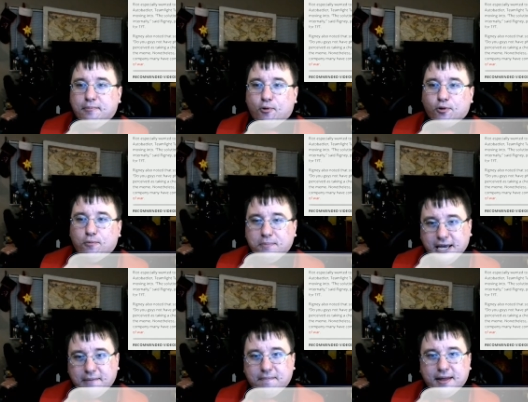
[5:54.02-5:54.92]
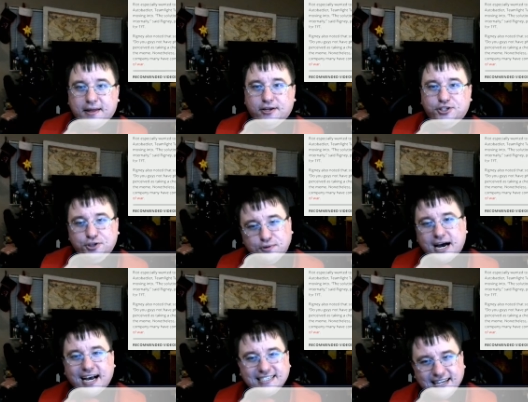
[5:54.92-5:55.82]
Immortal meme. Do you
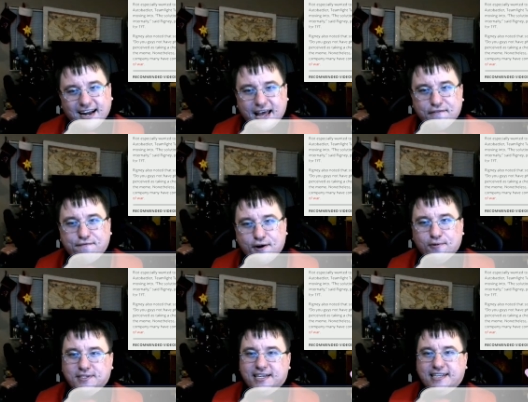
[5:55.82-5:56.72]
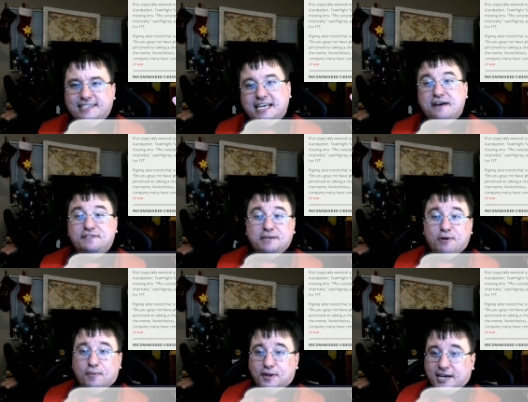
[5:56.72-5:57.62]
guys not have phones? In its
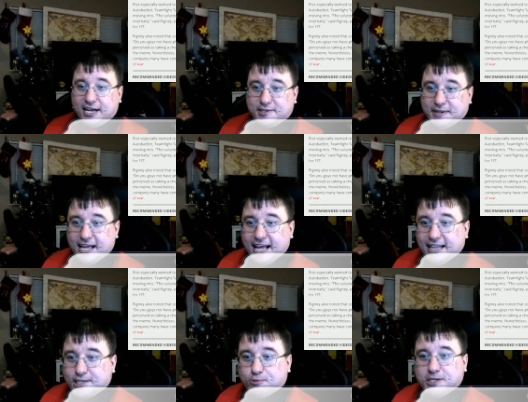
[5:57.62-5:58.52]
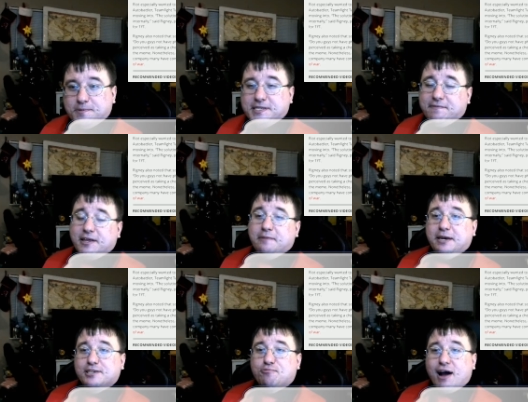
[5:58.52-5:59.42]
TFT mobile announcement. This was specifically
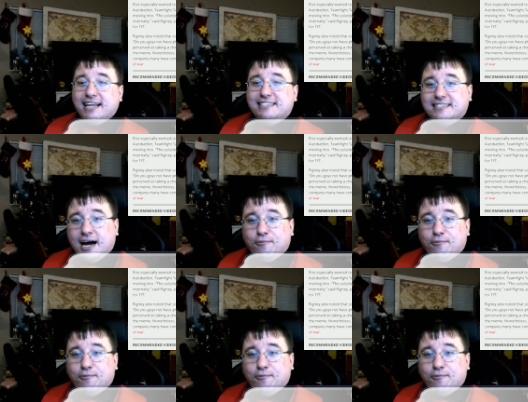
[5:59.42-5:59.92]
because Riot did